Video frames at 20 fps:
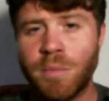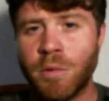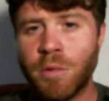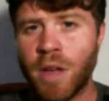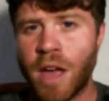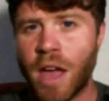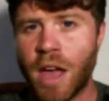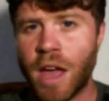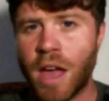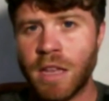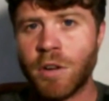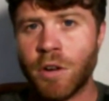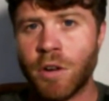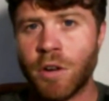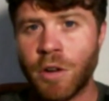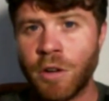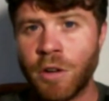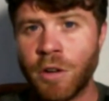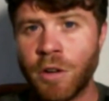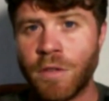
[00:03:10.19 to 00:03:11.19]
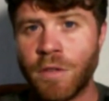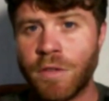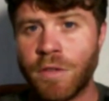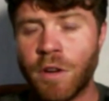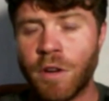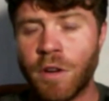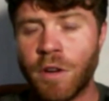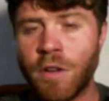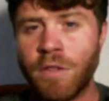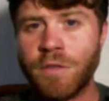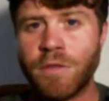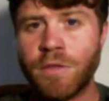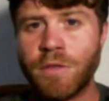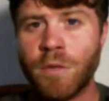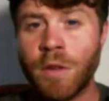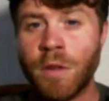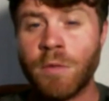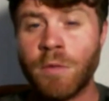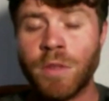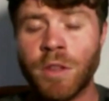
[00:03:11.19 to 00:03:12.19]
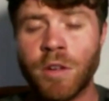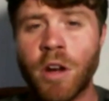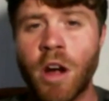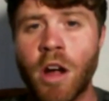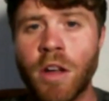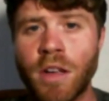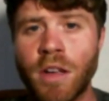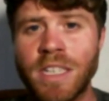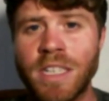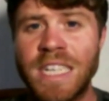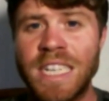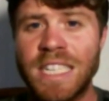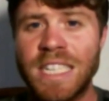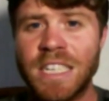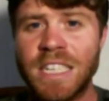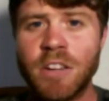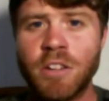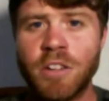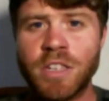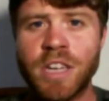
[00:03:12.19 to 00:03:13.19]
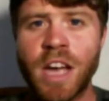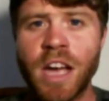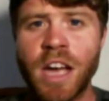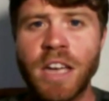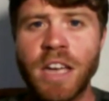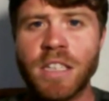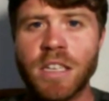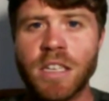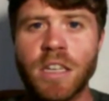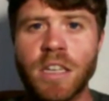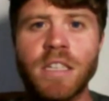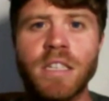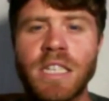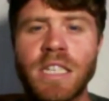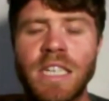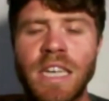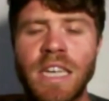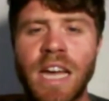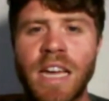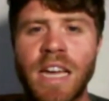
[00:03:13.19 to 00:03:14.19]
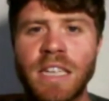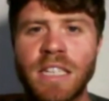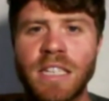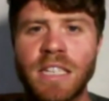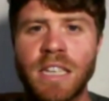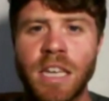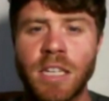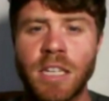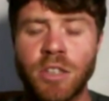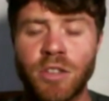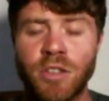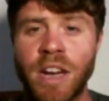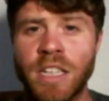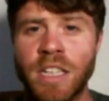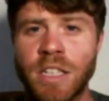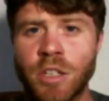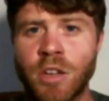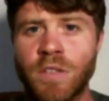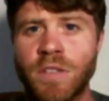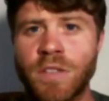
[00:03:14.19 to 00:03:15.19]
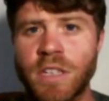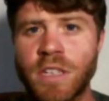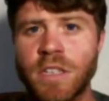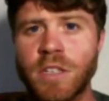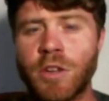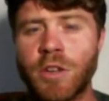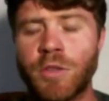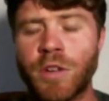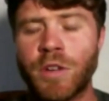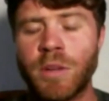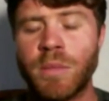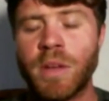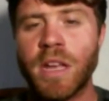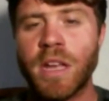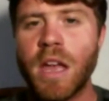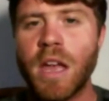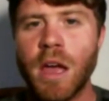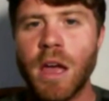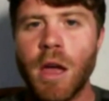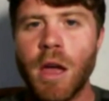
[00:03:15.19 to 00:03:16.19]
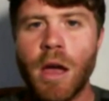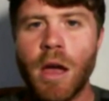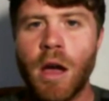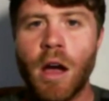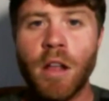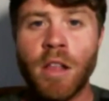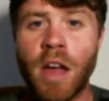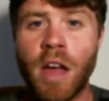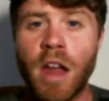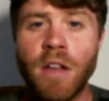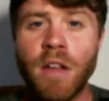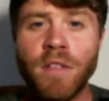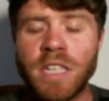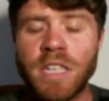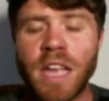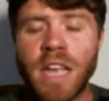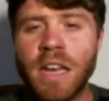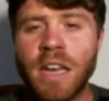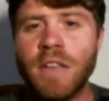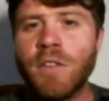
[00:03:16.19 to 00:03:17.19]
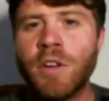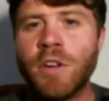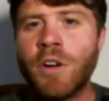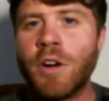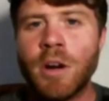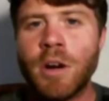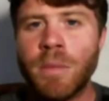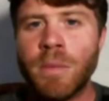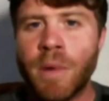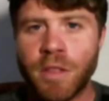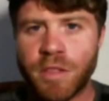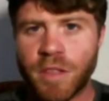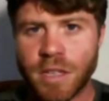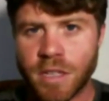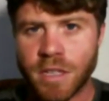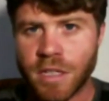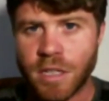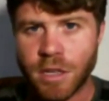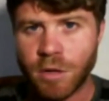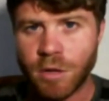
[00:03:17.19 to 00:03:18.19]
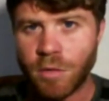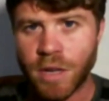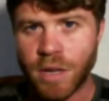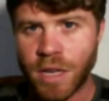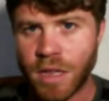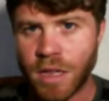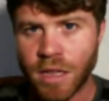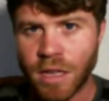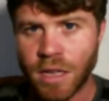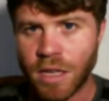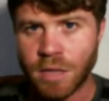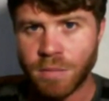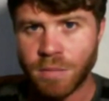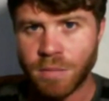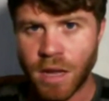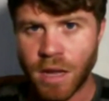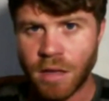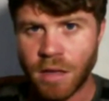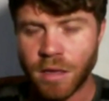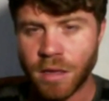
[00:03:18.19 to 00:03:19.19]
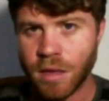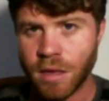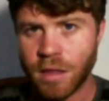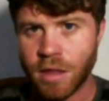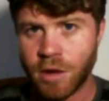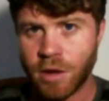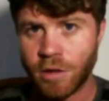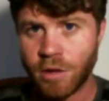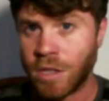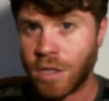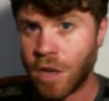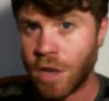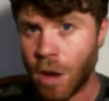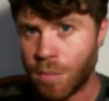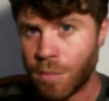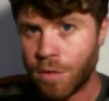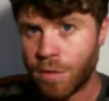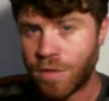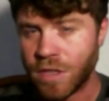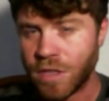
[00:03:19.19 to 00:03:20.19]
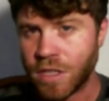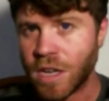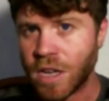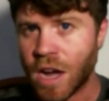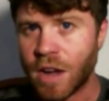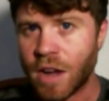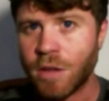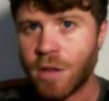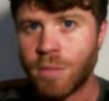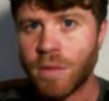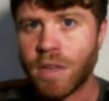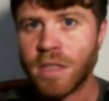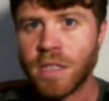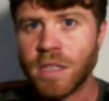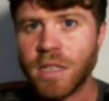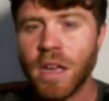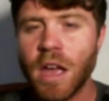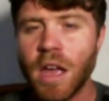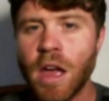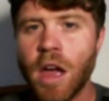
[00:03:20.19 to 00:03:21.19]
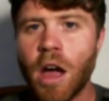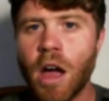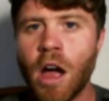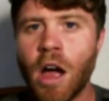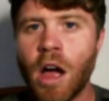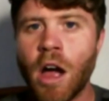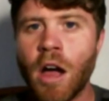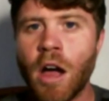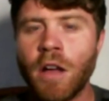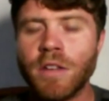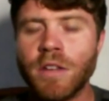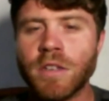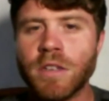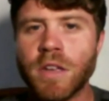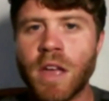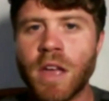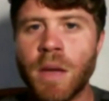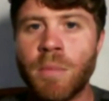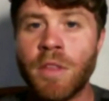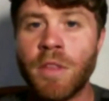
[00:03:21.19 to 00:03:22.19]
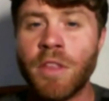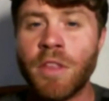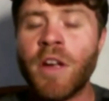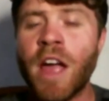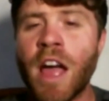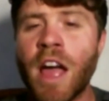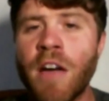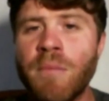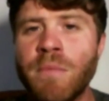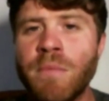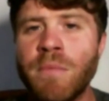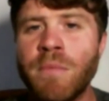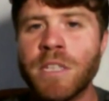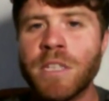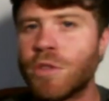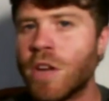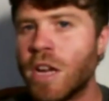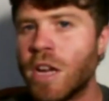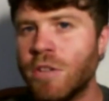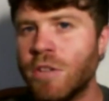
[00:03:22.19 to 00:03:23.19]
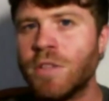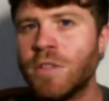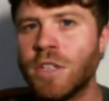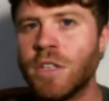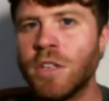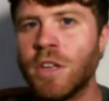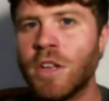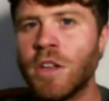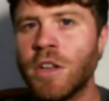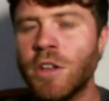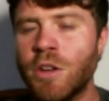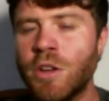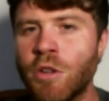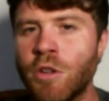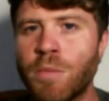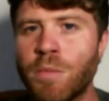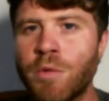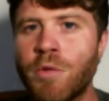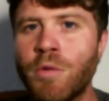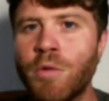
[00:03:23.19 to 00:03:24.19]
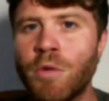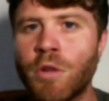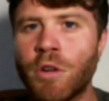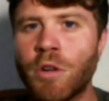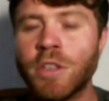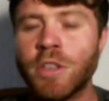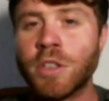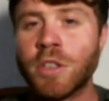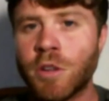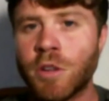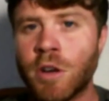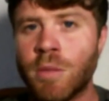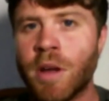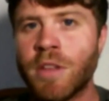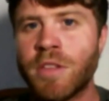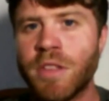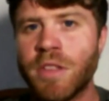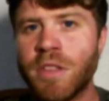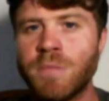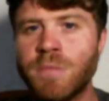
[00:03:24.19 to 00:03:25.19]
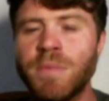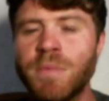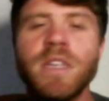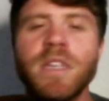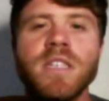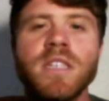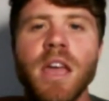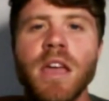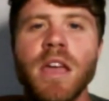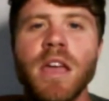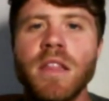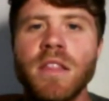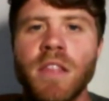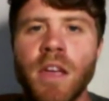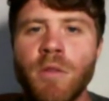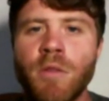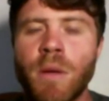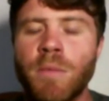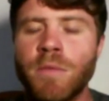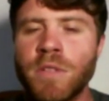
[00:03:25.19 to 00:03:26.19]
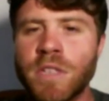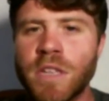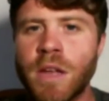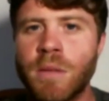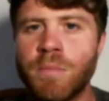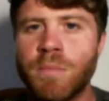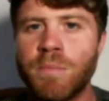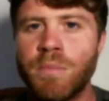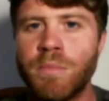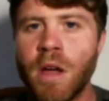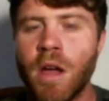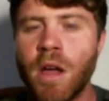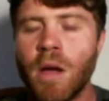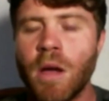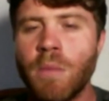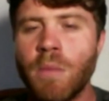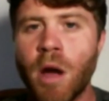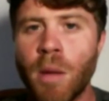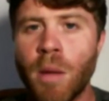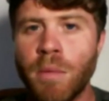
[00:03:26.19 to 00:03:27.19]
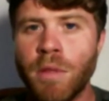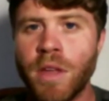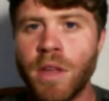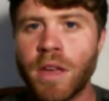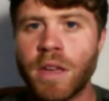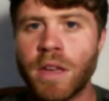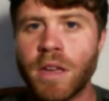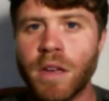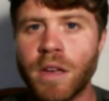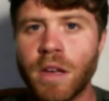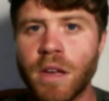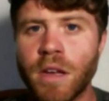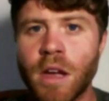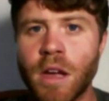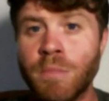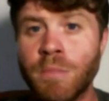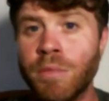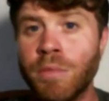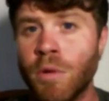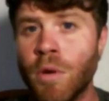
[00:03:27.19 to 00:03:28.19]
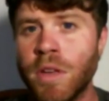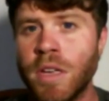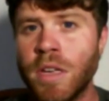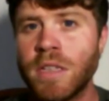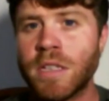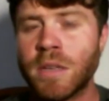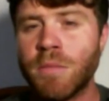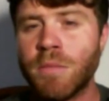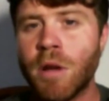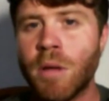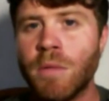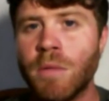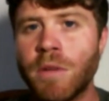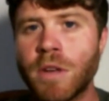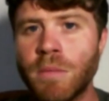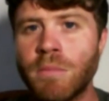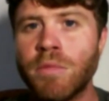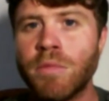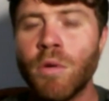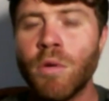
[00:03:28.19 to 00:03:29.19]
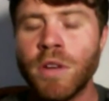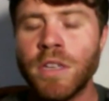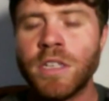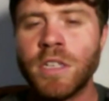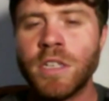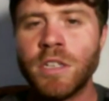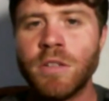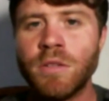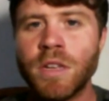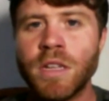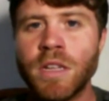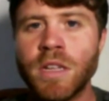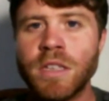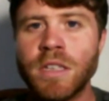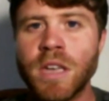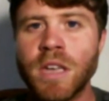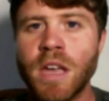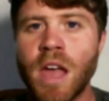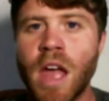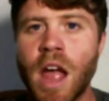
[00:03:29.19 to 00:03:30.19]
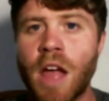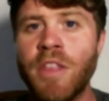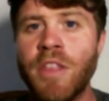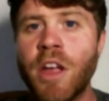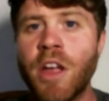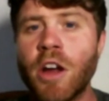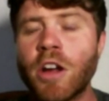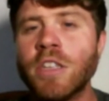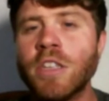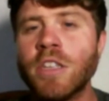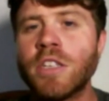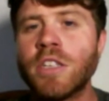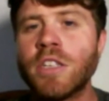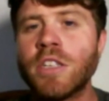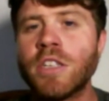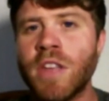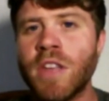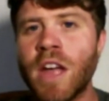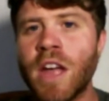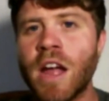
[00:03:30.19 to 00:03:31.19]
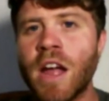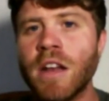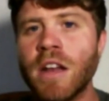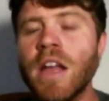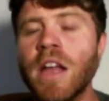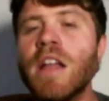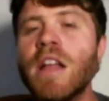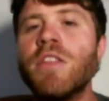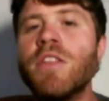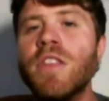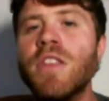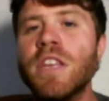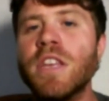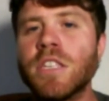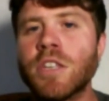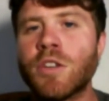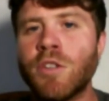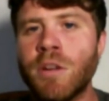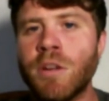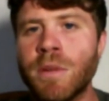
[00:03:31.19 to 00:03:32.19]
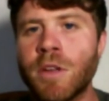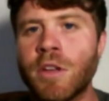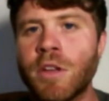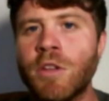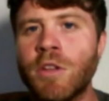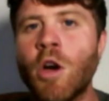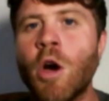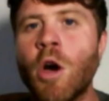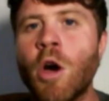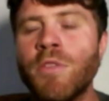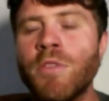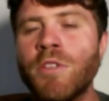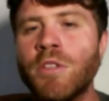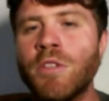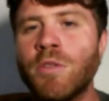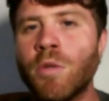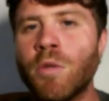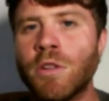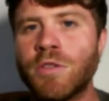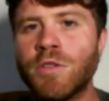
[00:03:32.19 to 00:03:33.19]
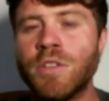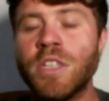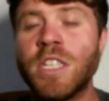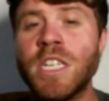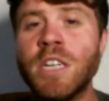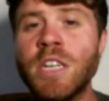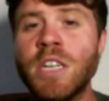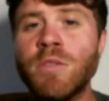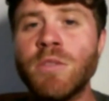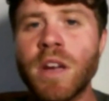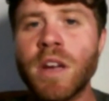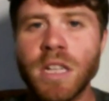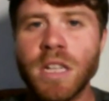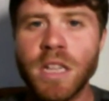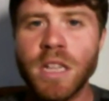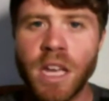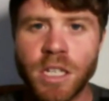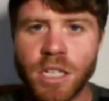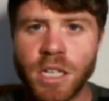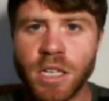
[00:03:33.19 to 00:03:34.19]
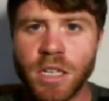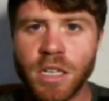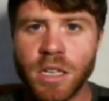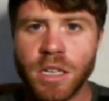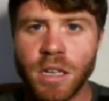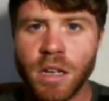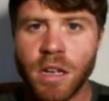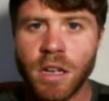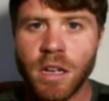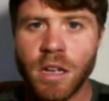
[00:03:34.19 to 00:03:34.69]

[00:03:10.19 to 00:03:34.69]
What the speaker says: people hadn't even heard of what they're calling TISA or TISA, T-I-S-A, Trade and Services Agreement. A lot of us hadn't even heard about this until WikiLeaks made their dump of these documents. But there have been some trade unions in Europe who are concerned about this because they represent public employees and public employees unions, and they're concerned that this agreement could open the doors for deregulation